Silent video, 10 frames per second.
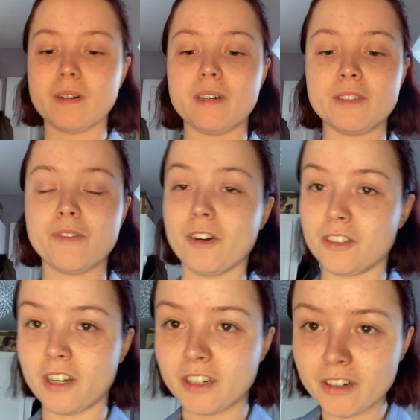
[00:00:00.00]
As far as
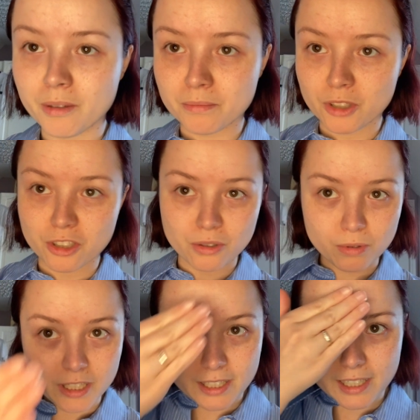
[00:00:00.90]
I know, I'm just
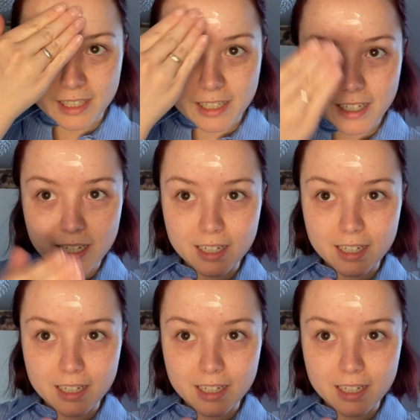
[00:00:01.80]
autistic.